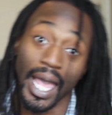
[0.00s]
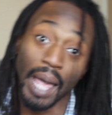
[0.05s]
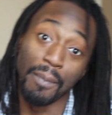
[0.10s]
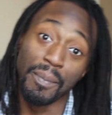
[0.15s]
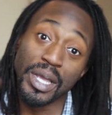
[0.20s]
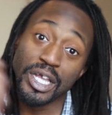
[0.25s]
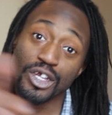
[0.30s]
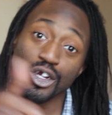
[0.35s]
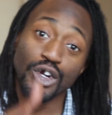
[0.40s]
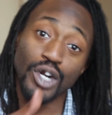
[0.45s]

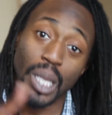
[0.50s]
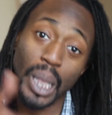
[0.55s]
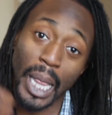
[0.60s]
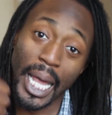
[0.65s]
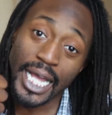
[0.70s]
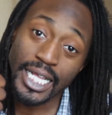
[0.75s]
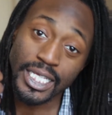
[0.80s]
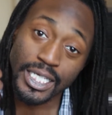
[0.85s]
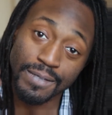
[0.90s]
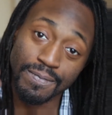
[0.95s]
and be sure to
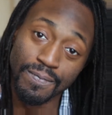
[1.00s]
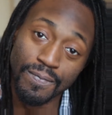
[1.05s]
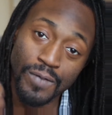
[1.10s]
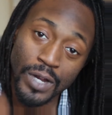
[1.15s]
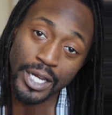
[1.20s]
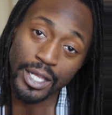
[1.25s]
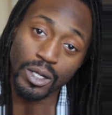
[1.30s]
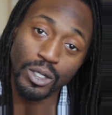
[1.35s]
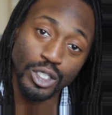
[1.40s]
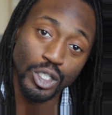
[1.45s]
like this
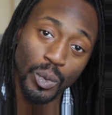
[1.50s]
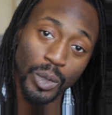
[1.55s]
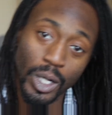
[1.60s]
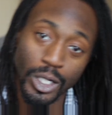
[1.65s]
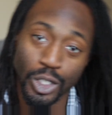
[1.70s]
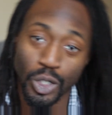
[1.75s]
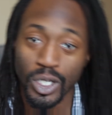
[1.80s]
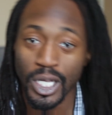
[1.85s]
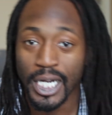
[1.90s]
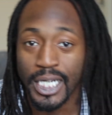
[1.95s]
video so we
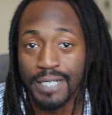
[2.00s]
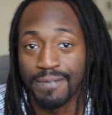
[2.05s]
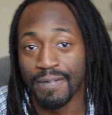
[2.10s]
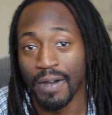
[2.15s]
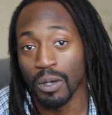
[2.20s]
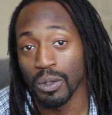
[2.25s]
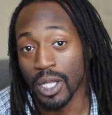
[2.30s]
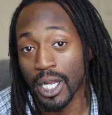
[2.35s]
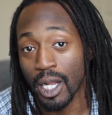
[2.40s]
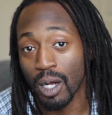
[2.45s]
know that you guys
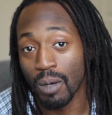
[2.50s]
found it